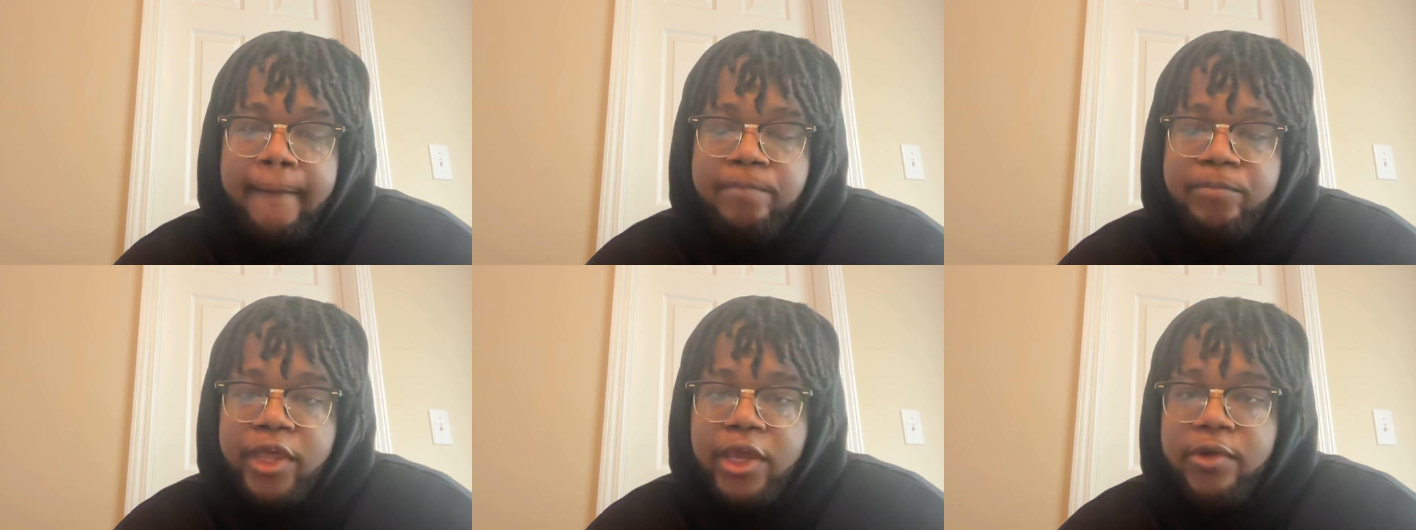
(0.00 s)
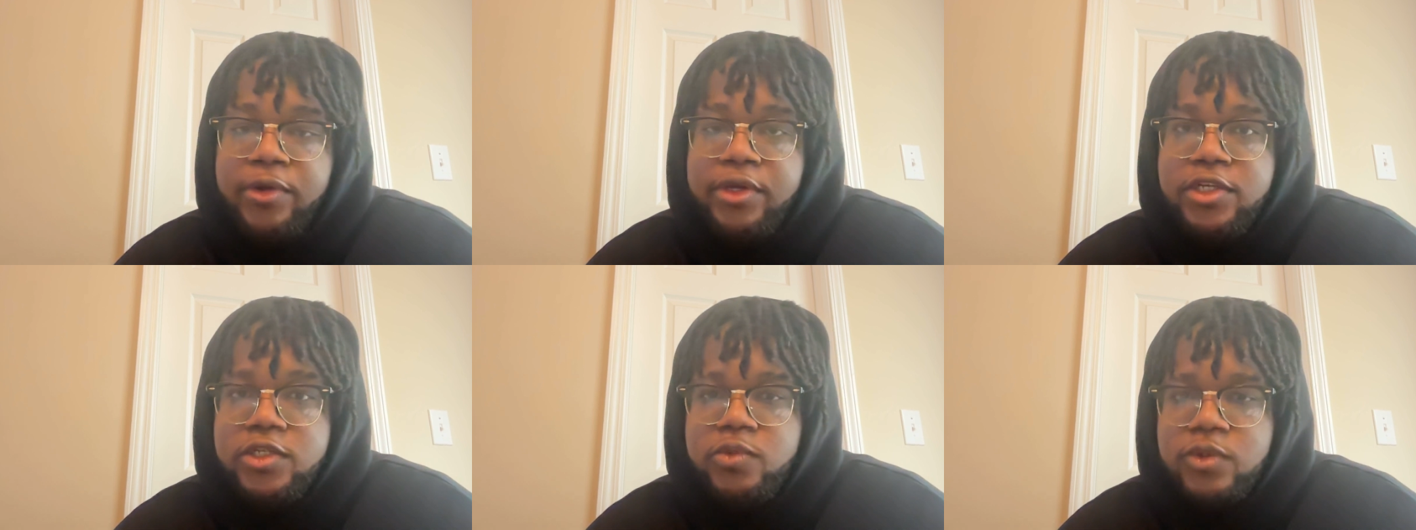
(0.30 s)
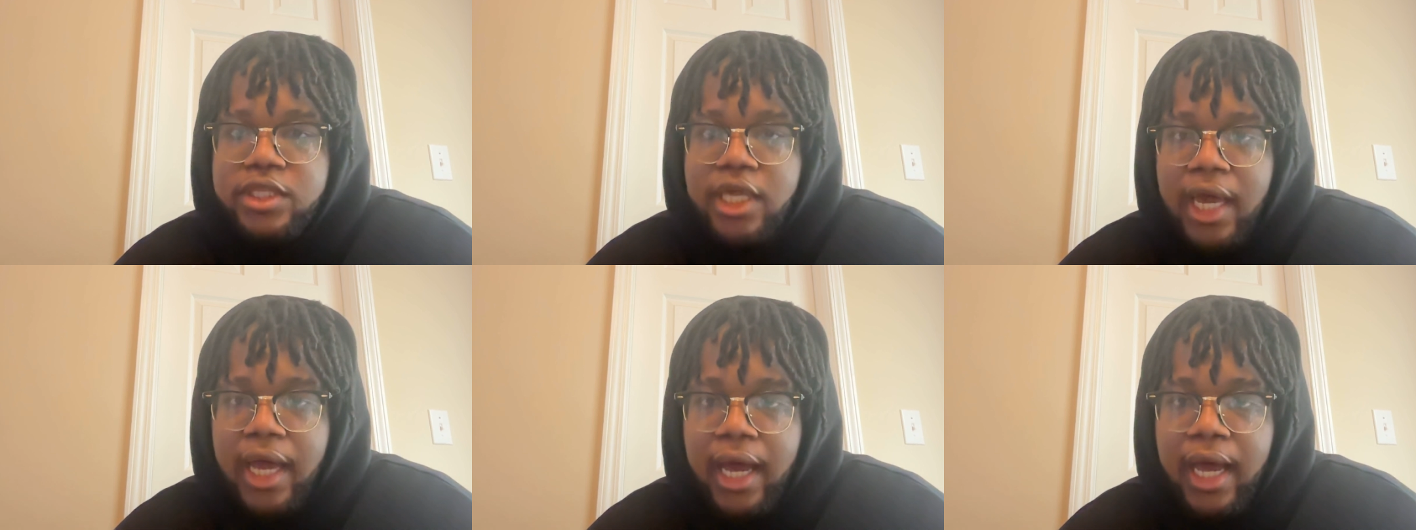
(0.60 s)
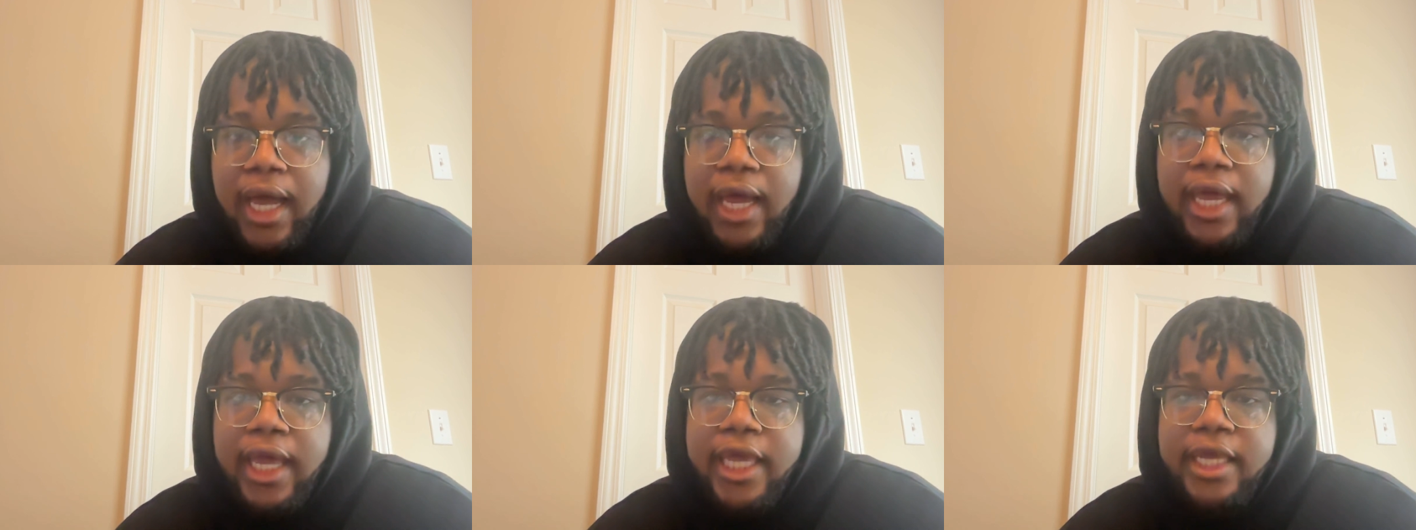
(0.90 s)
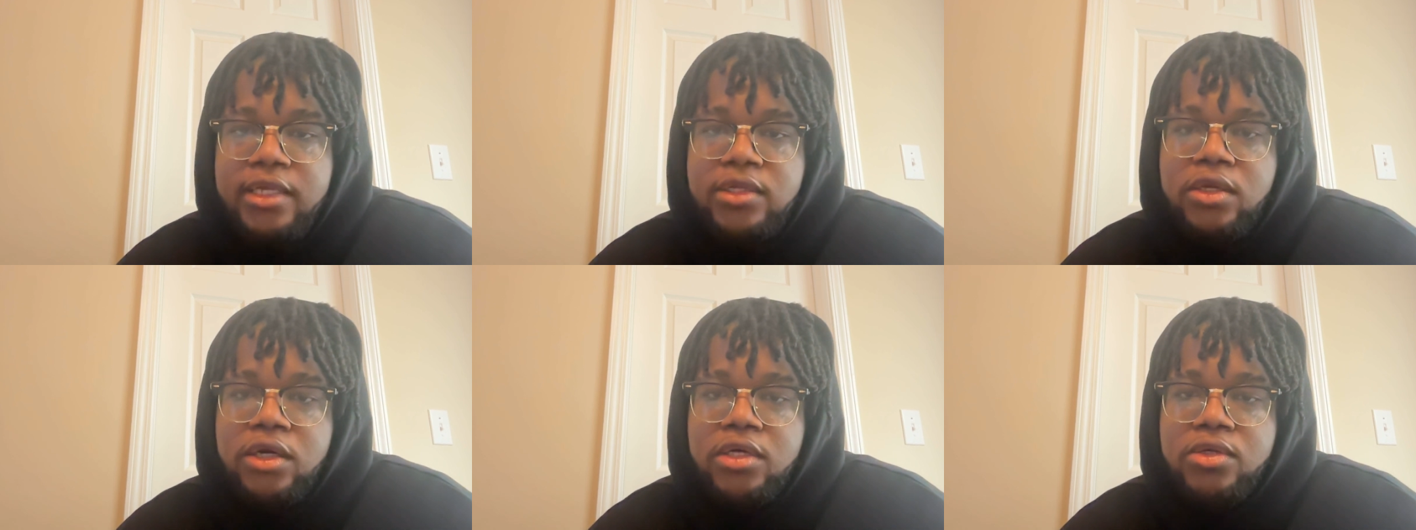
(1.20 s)
Areas with
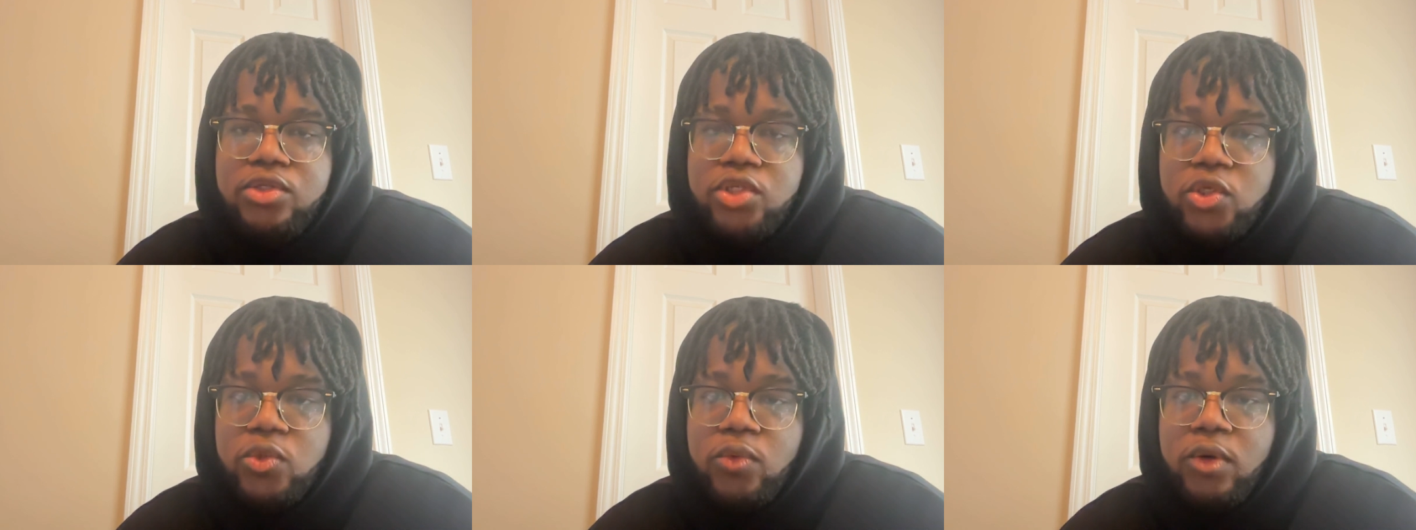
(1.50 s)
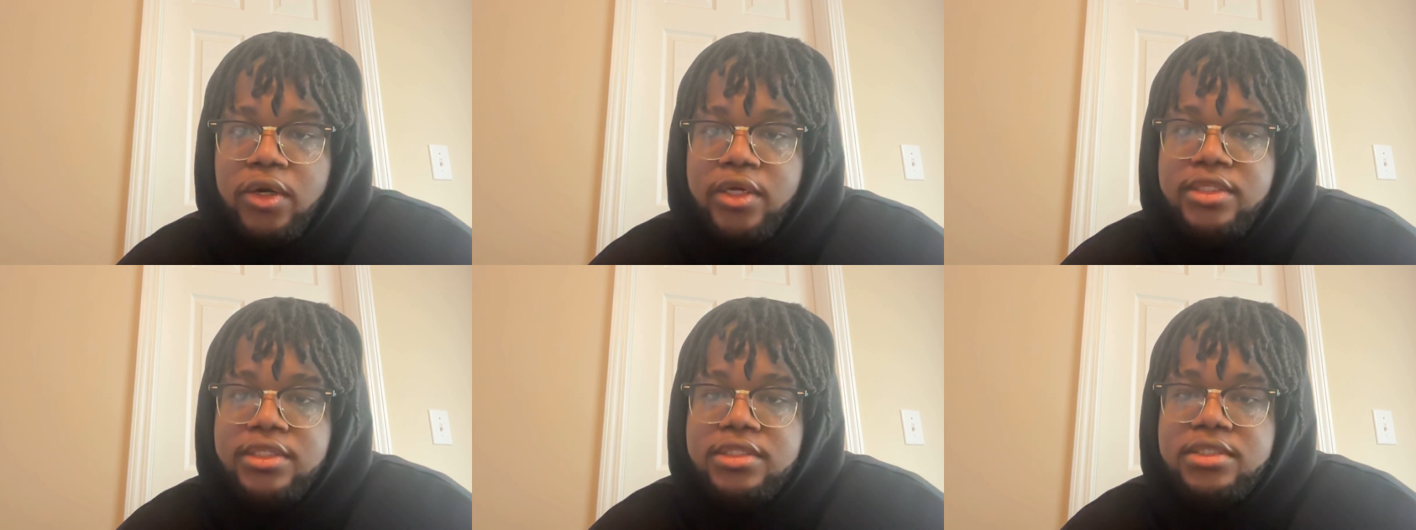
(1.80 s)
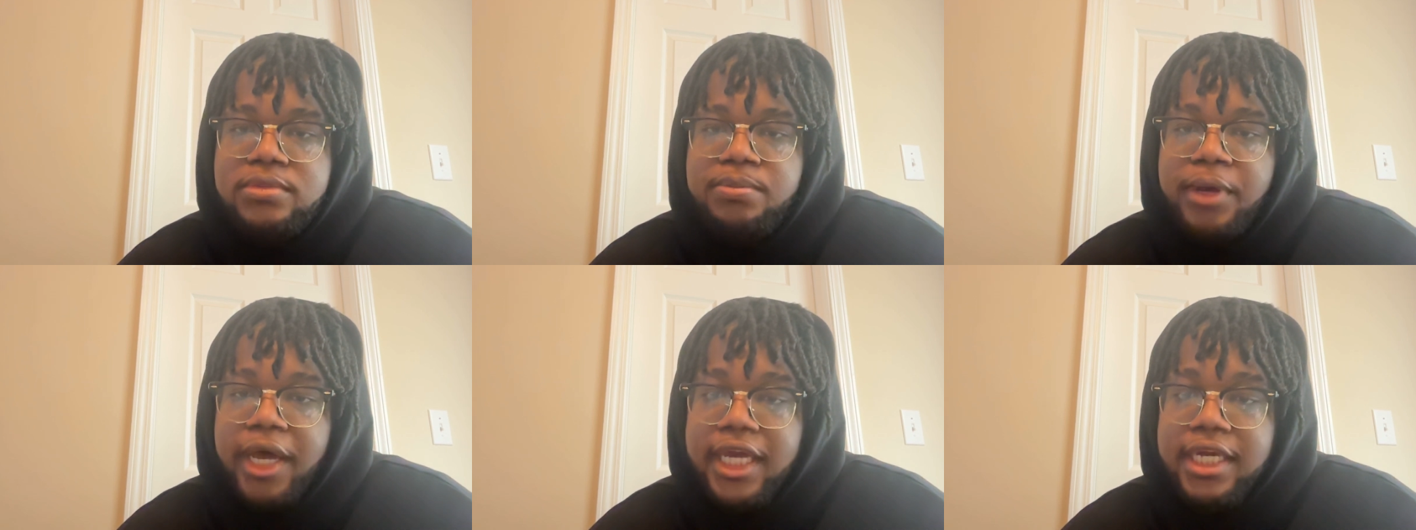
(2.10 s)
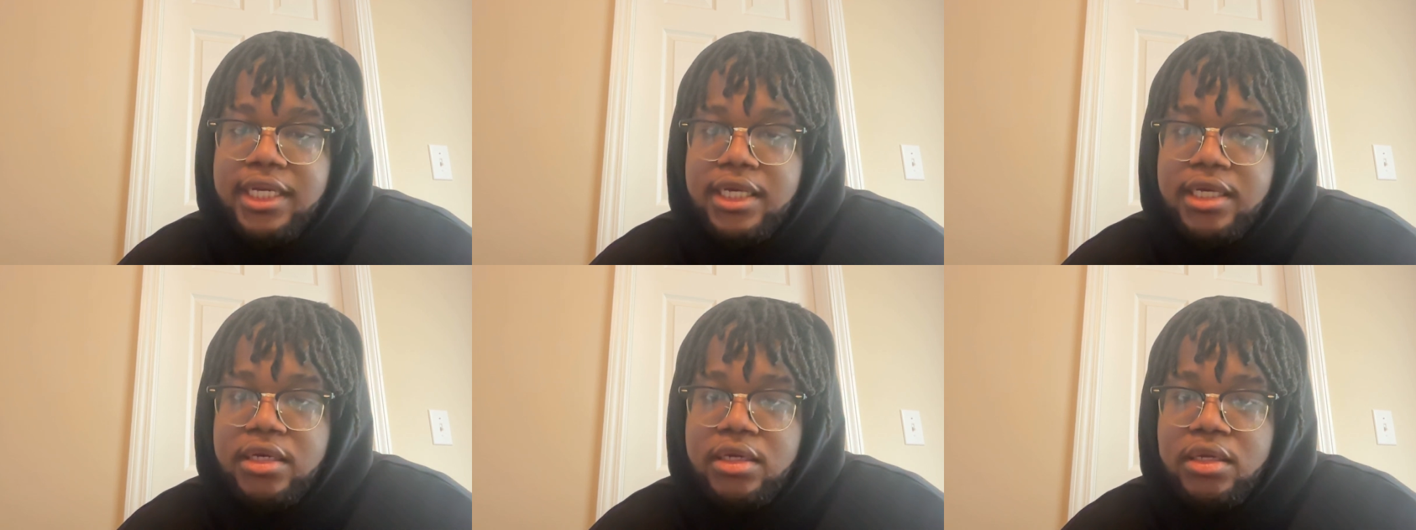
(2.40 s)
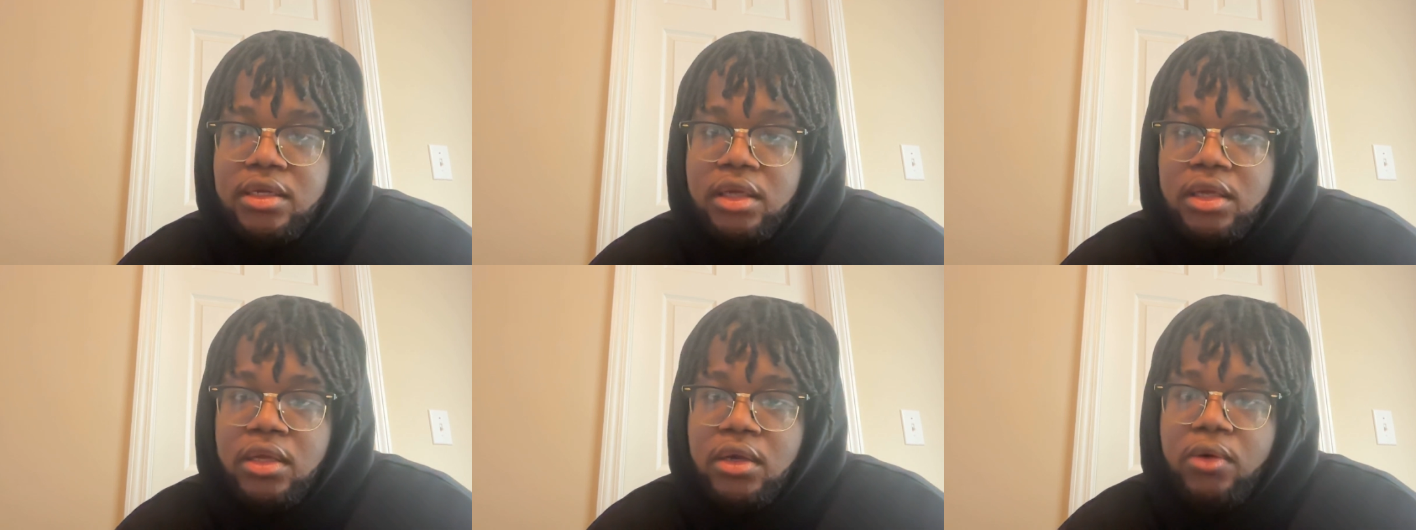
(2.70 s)
high nuance biting